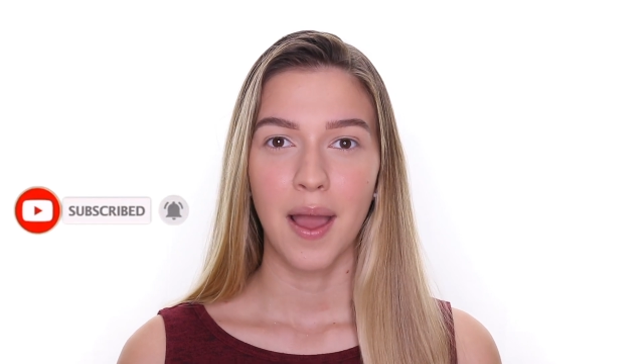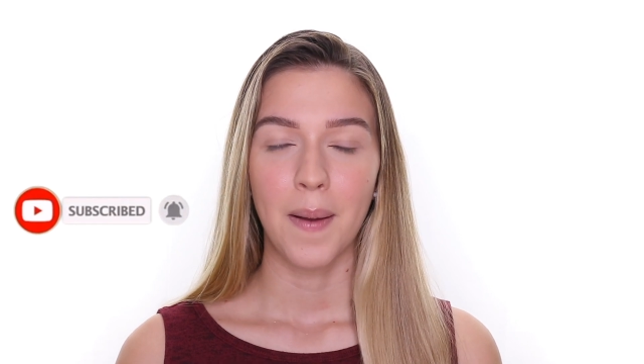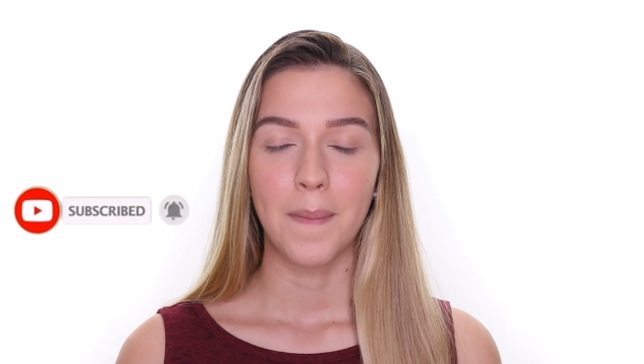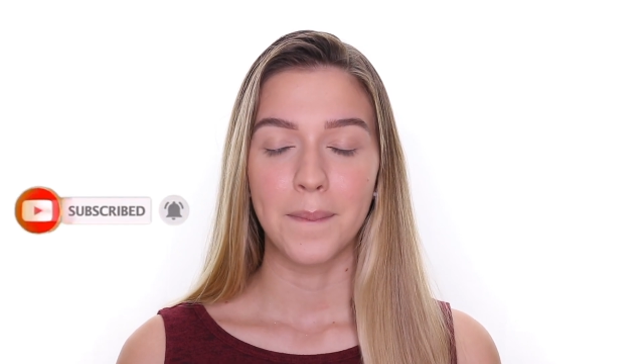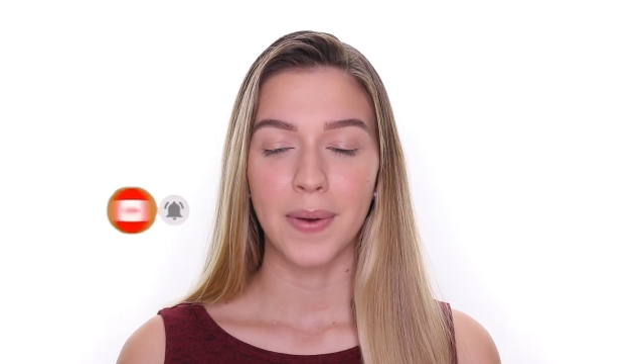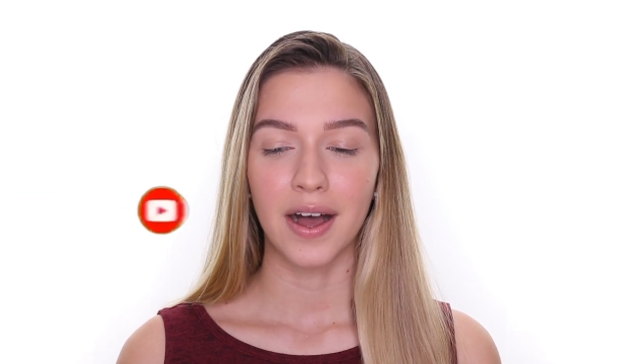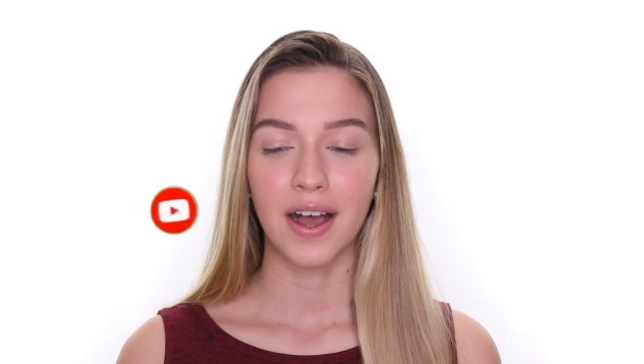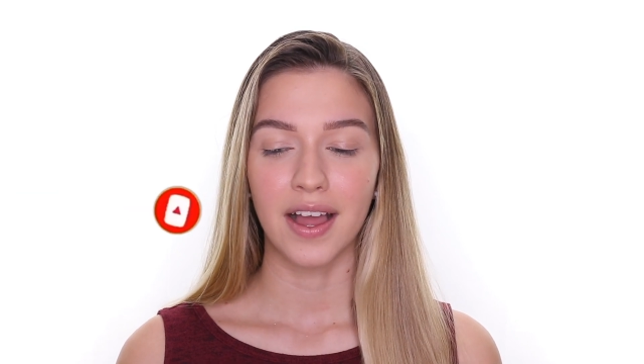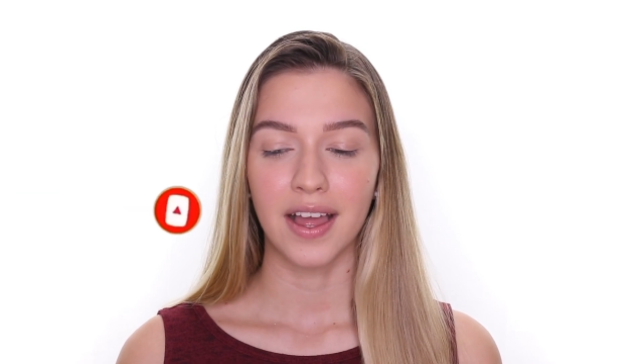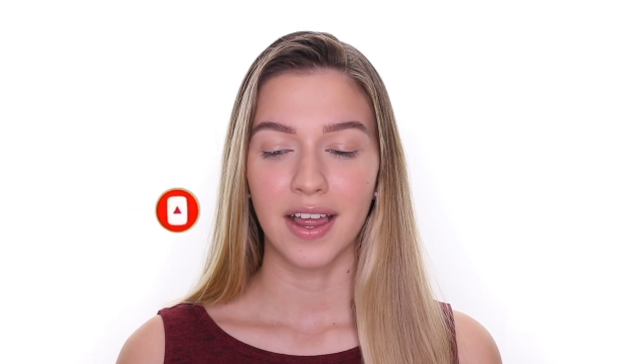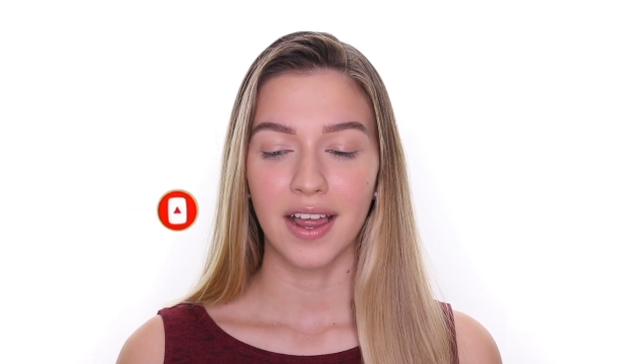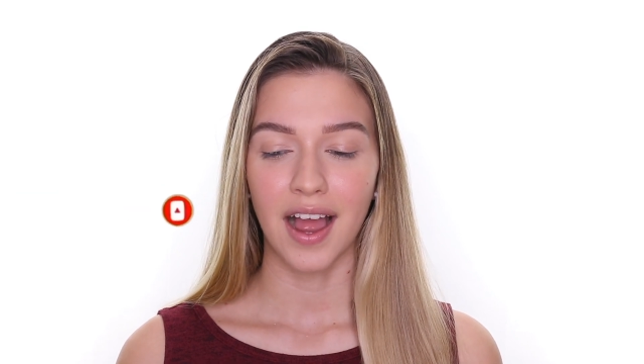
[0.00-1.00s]

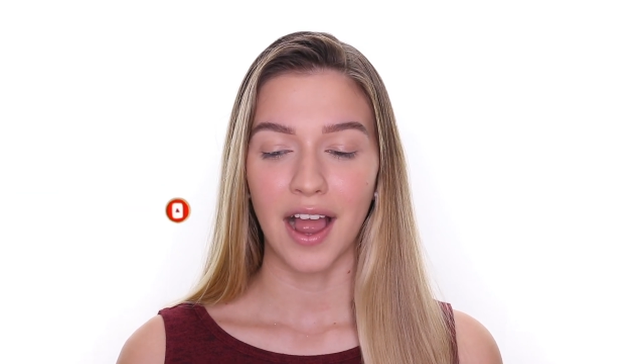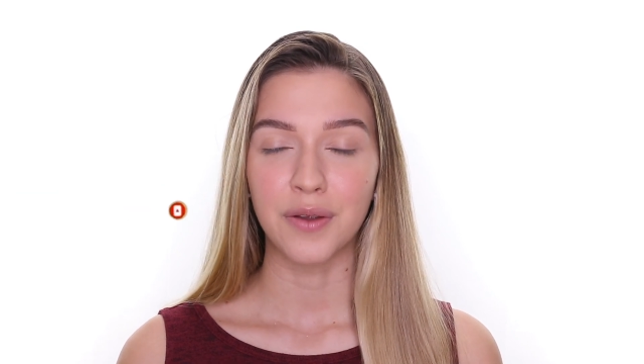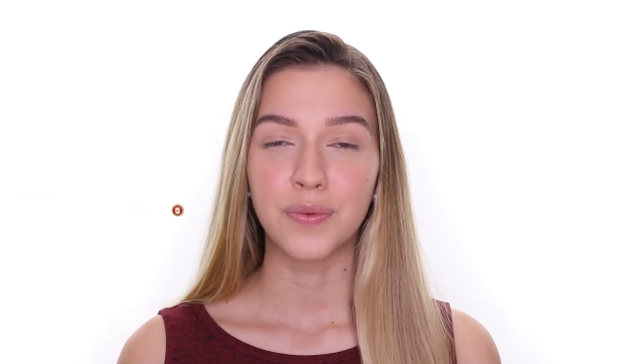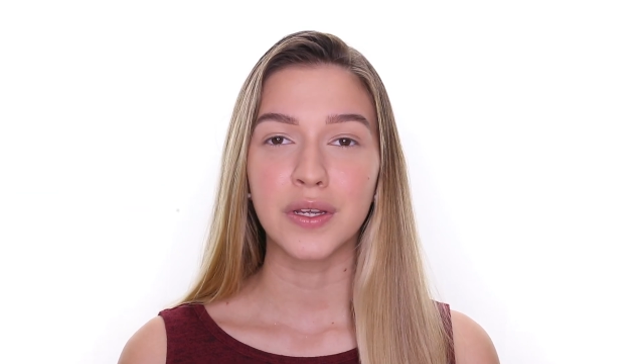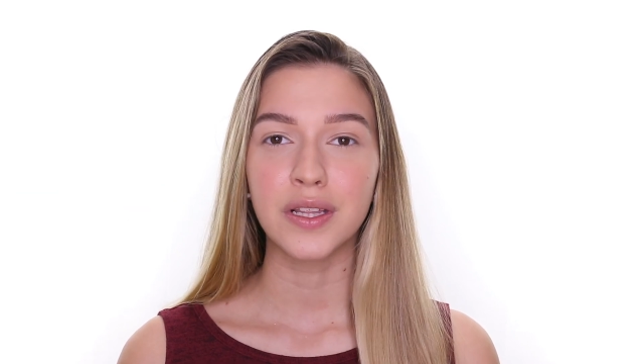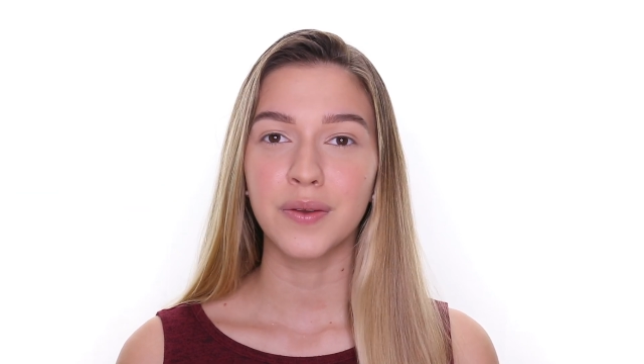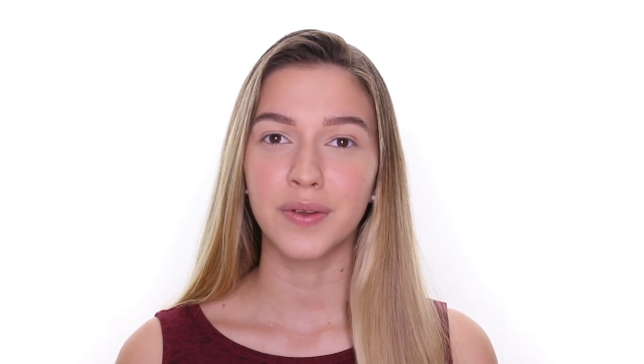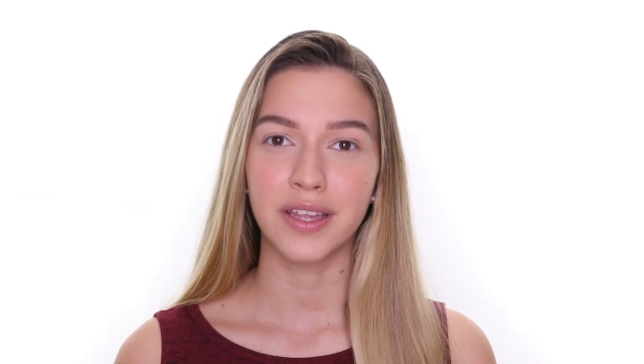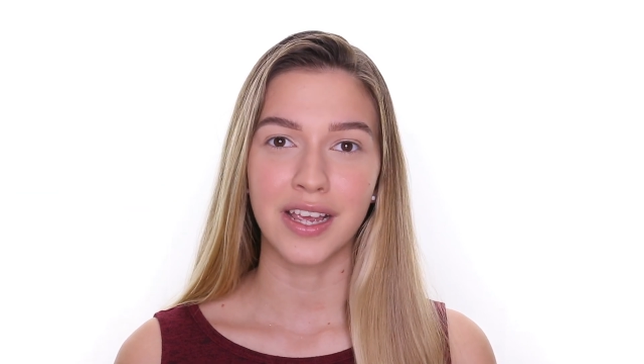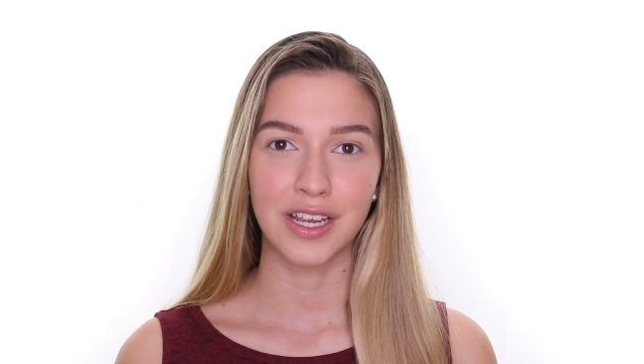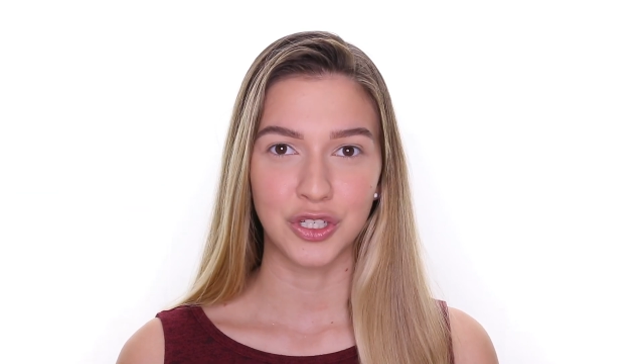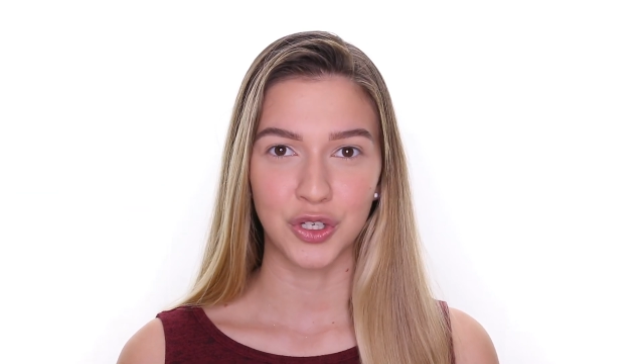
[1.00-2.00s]
but I
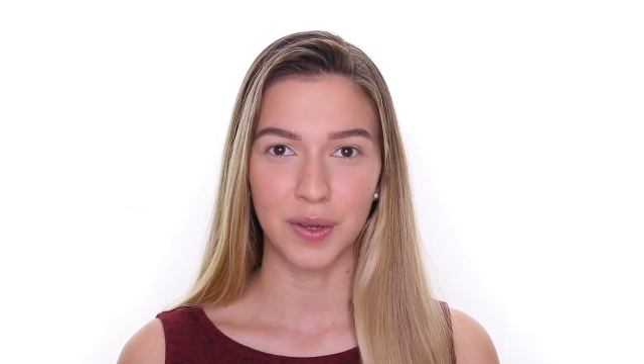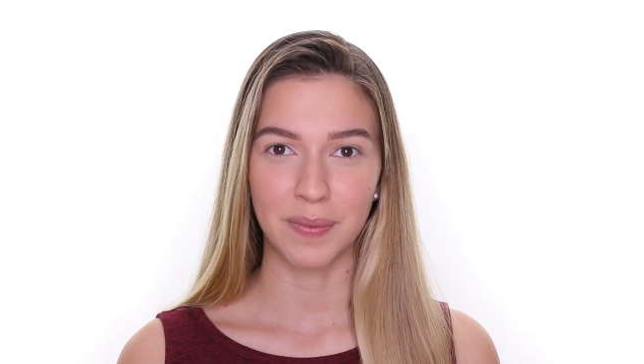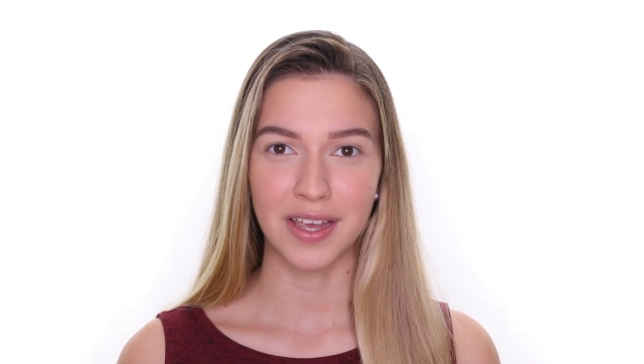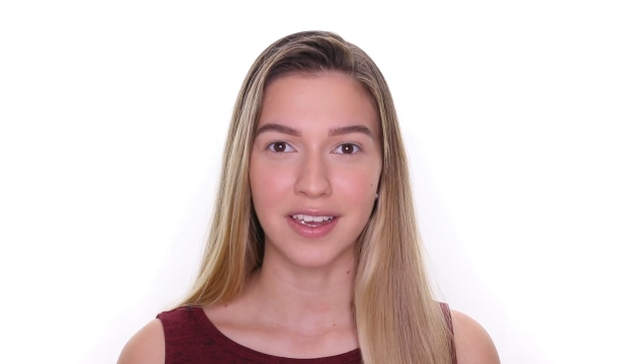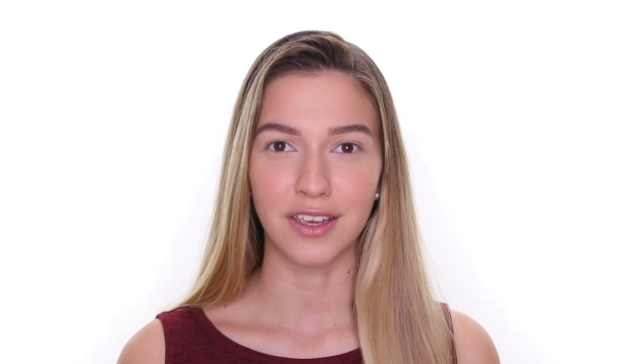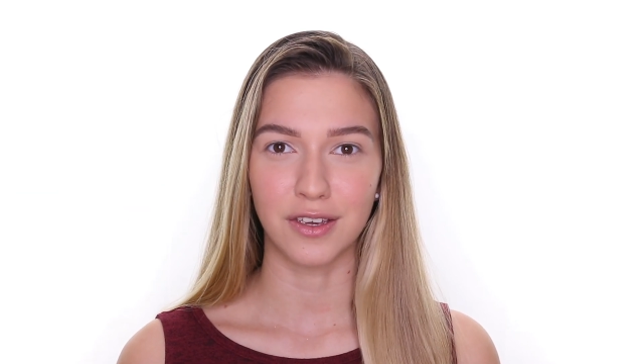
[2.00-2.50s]
really enjoy making